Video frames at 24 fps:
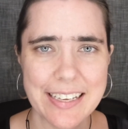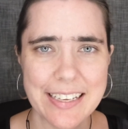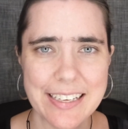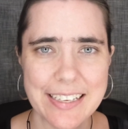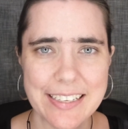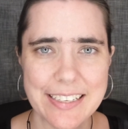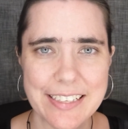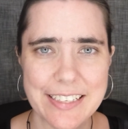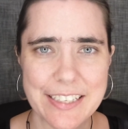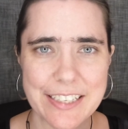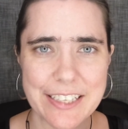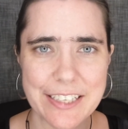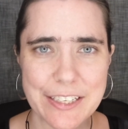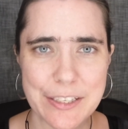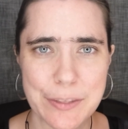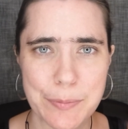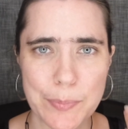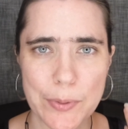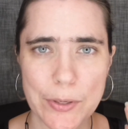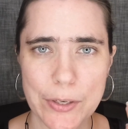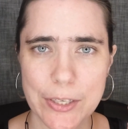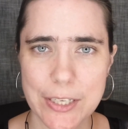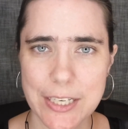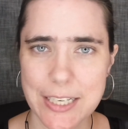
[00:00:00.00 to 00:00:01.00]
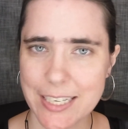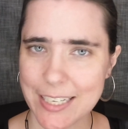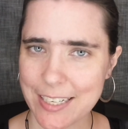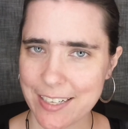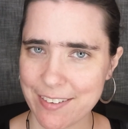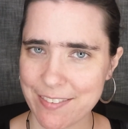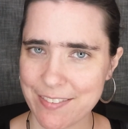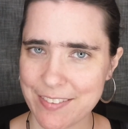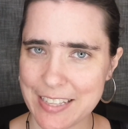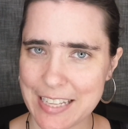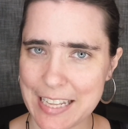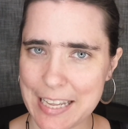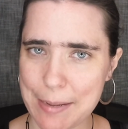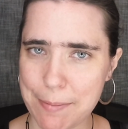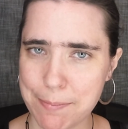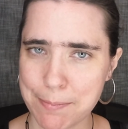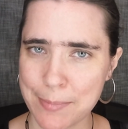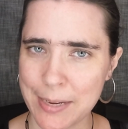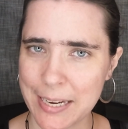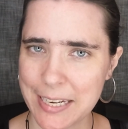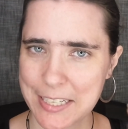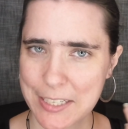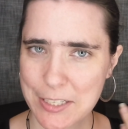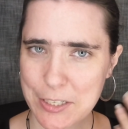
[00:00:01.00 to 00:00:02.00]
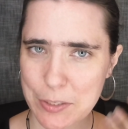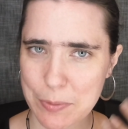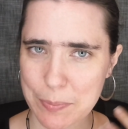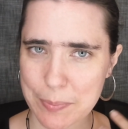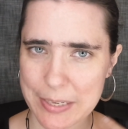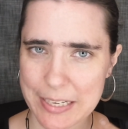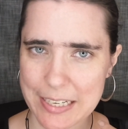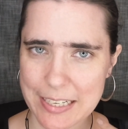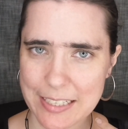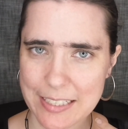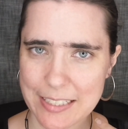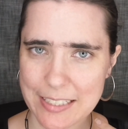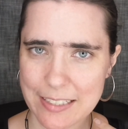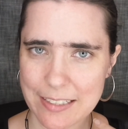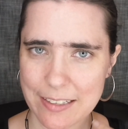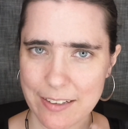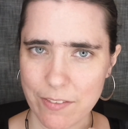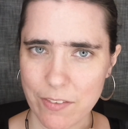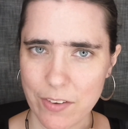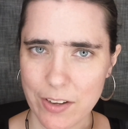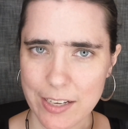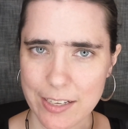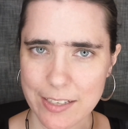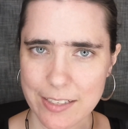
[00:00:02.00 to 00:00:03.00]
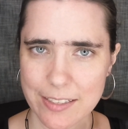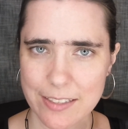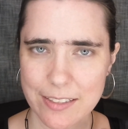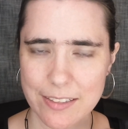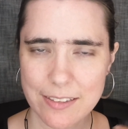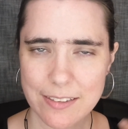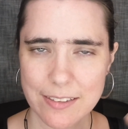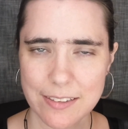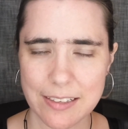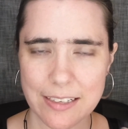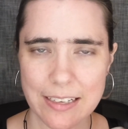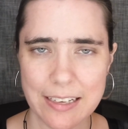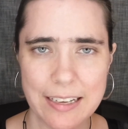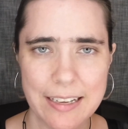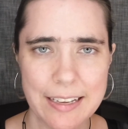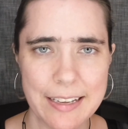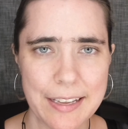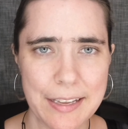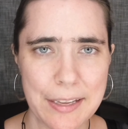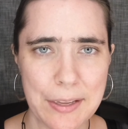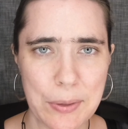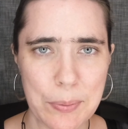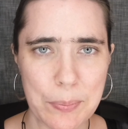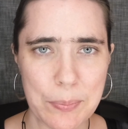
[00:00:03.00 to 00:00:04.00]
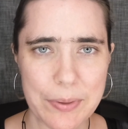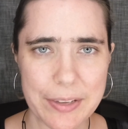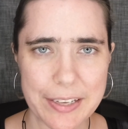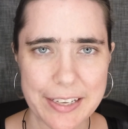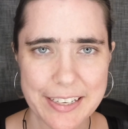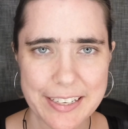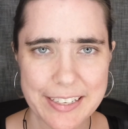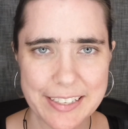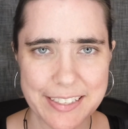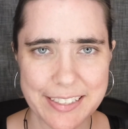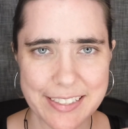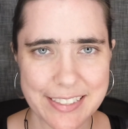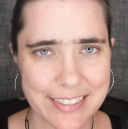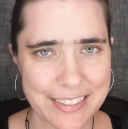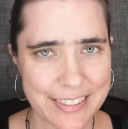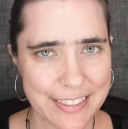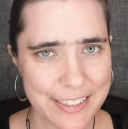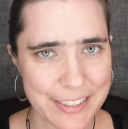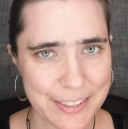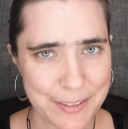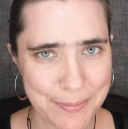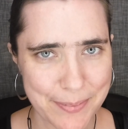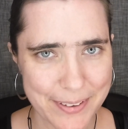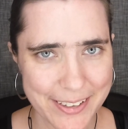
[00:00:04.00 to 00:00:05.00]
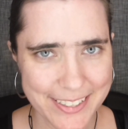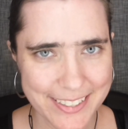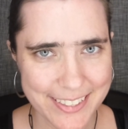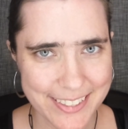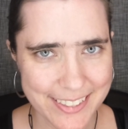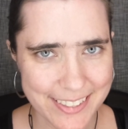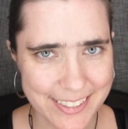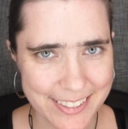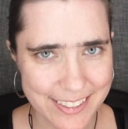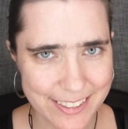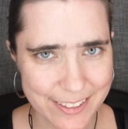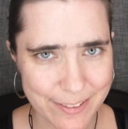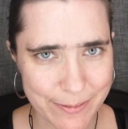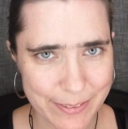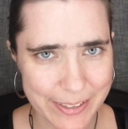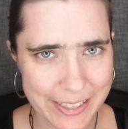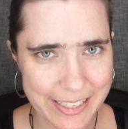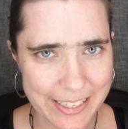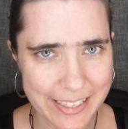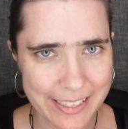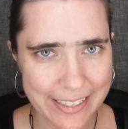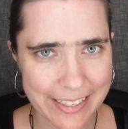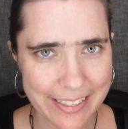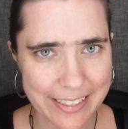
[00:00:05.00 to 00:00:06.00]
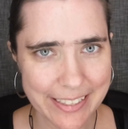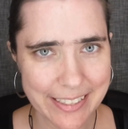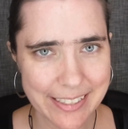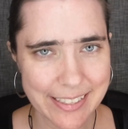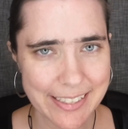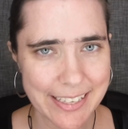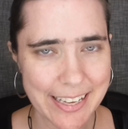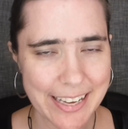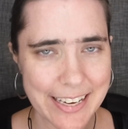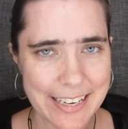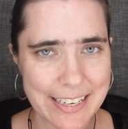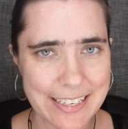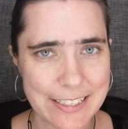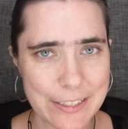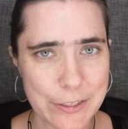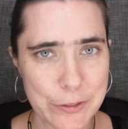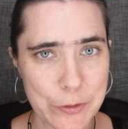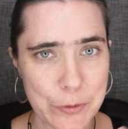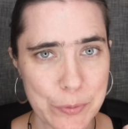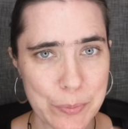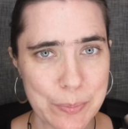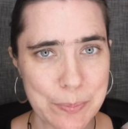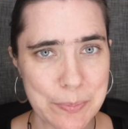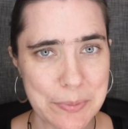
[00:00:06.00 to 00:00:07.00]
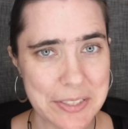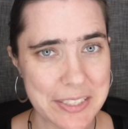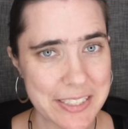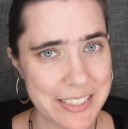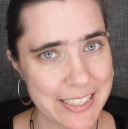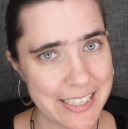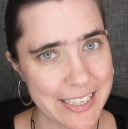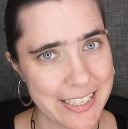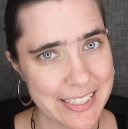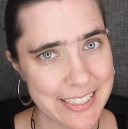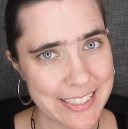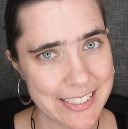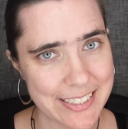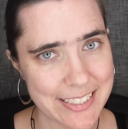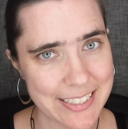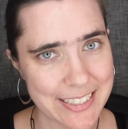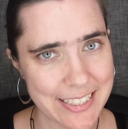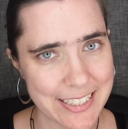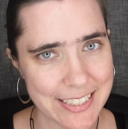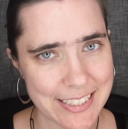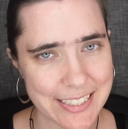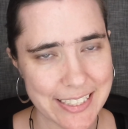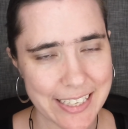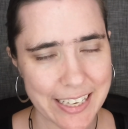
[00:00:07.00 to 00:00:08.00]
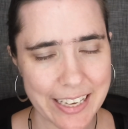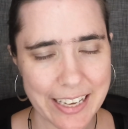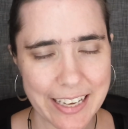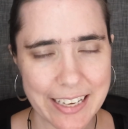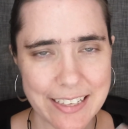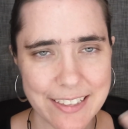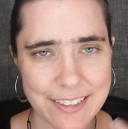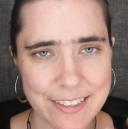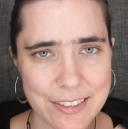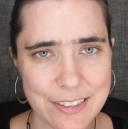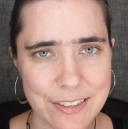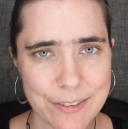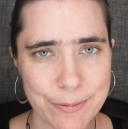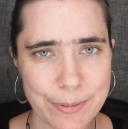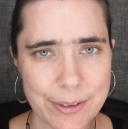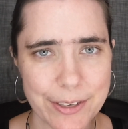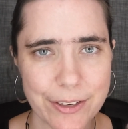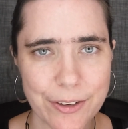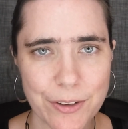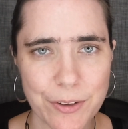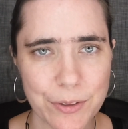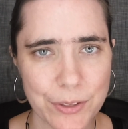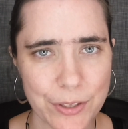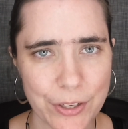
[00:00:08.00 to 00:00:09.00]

is part of the masterpiece of us. Because as much as we like to pretend it's not the case, we all